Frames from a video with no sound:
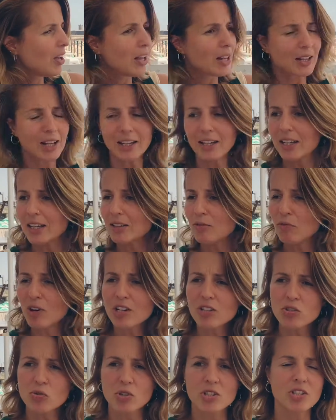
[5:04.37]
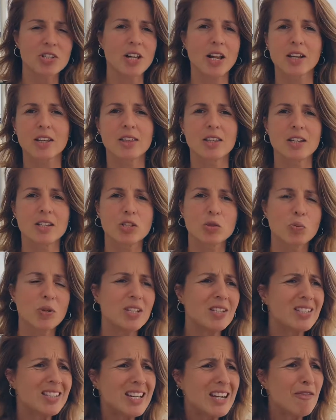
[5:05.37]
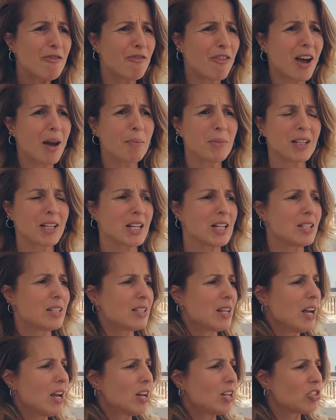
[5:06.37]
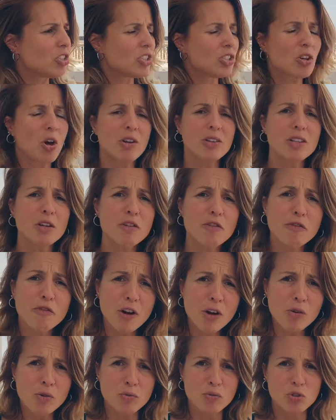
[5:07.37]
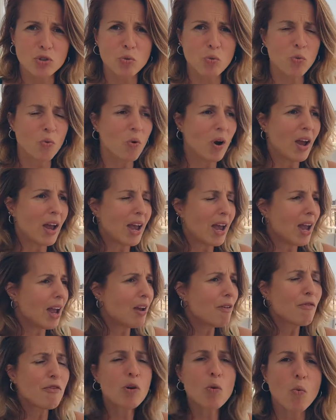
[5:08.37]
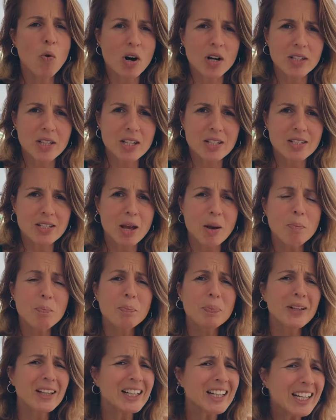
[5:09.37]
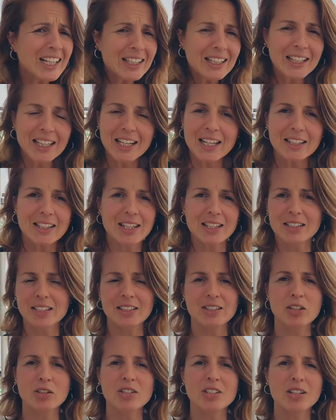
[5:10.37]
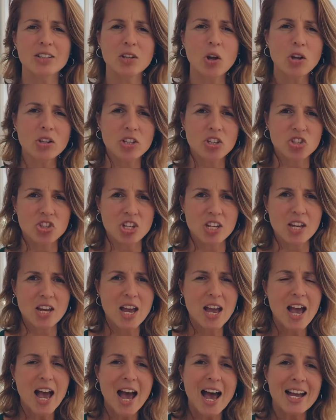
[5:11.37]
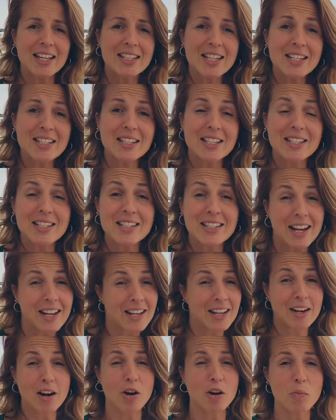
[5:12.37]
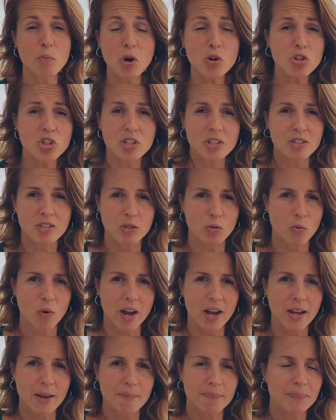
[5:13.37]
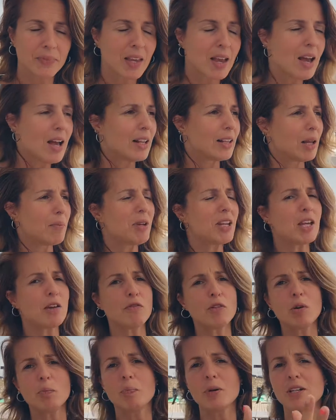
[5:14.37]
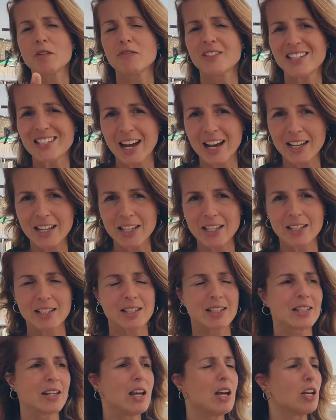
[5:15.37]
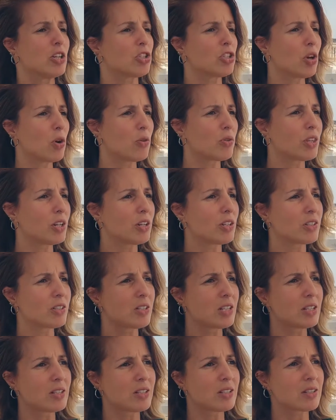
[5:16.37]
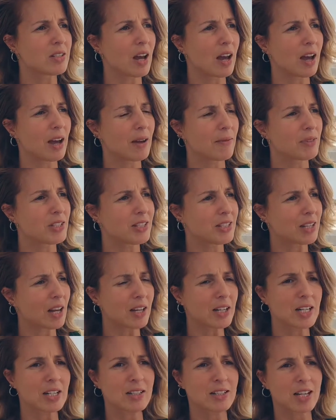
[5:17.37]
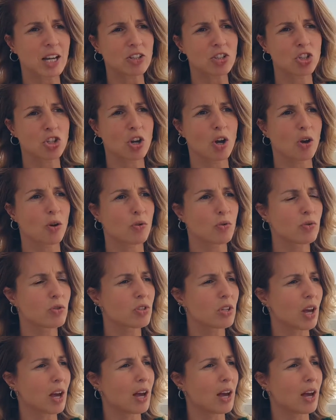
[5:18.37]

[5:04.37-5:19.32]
like in restaurants like this, we see families just on their phones. Everyone is completely addicted to technology, and this is taking our emotions away. Let me give you a bit of science. So there's this studies that shows